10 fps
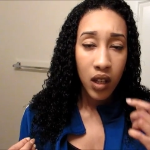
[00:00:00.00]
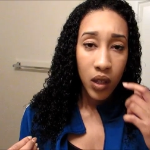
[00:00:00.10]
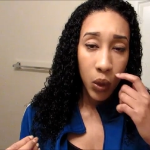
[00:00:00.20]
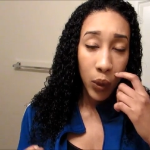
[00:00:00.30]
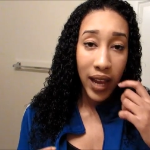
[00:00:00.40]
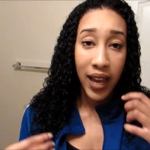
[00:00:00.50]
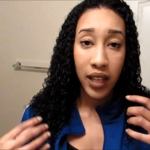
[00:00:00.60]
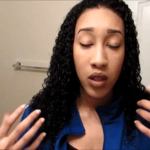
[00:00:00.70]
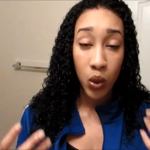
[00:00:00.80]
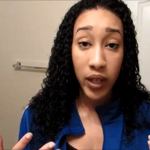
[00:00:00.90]
So when I had
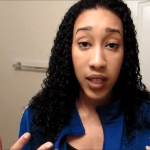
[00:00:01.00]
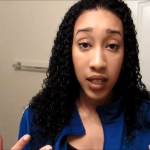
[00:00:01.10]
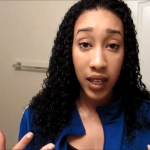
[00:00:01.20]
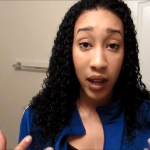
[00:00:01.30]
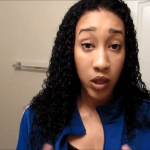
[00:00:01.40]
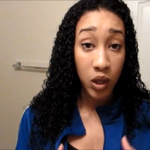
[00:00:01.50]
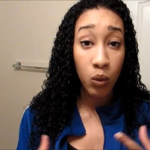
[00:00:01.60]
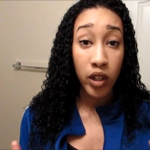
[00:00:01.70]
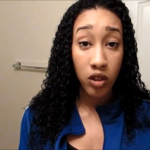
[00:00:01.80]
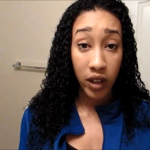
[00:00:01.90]
the twist and I was just
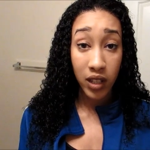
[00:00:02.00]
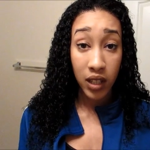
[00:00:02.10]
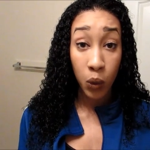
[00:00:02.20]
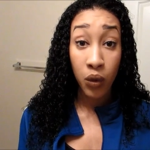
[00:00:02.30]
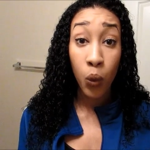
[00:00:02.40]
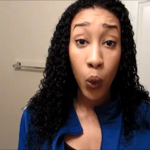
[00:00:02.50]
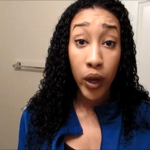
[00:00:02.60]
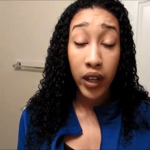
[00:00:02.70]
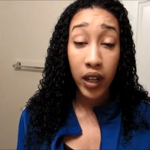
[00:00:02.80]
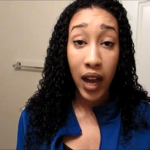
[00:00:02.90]
moisturizing with
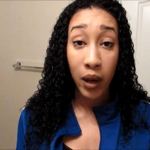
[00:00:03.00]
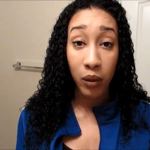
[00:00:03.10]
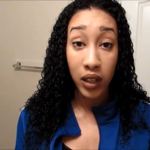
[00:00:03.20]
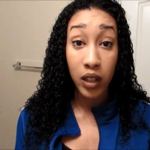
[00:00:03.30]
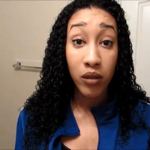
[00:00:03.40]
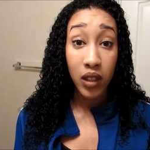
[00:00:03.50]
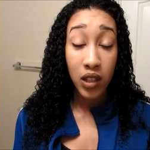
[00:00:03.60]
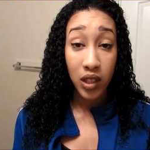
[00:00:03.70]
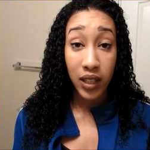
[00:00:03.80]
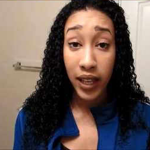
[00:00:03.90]
water, I would literally
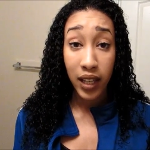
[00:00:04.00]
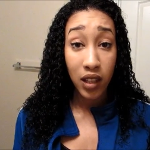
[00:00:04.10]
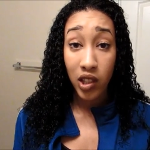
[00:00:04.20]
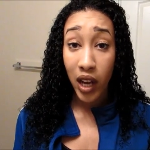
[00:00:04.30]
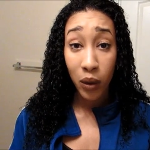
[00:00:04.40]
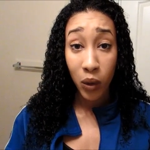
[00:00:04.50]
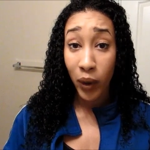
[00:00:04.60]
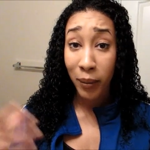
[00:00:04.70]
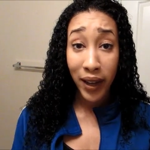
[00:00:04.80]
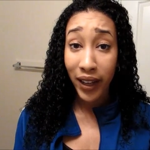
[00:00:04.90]
just like get in the shower,
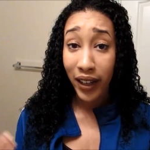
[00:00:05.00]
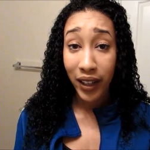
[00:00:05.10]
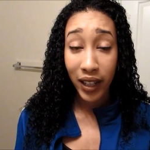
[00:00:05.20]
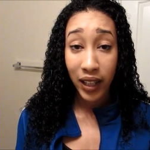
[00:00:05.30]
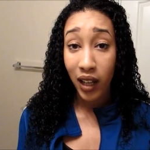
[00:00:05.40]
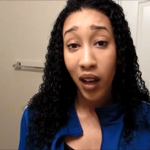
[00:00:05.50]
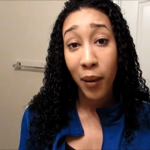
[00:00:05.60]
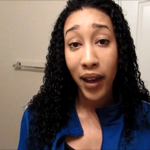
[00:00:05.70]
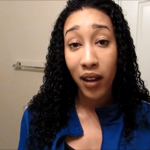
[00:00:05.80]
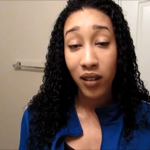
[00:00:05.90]
wet my hair, and then
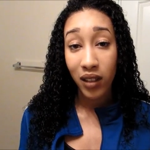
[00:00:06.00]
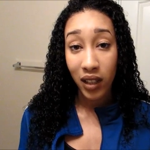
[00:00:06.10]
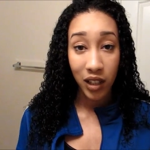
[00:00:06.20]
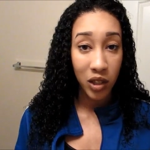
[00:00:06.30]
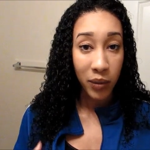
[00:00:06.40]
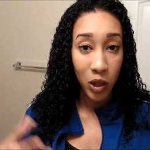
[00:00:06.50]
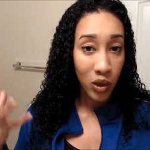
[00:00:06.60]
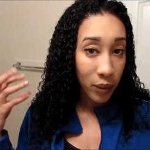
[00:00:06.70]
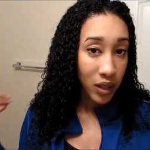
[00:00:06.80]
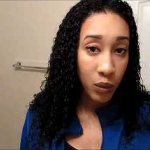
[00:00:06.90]
come out and then just make
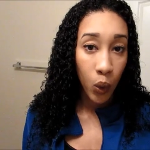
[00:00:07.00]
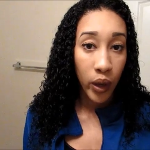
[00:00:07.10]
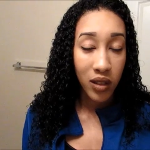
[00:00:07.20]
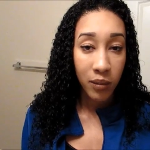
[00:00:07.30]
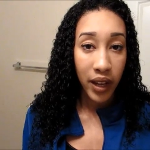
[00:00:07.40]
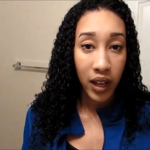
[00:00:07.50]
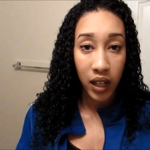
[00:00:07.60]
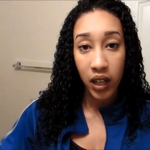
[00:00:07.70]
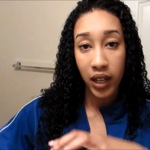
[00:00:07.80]
sure I put some oils in my hair.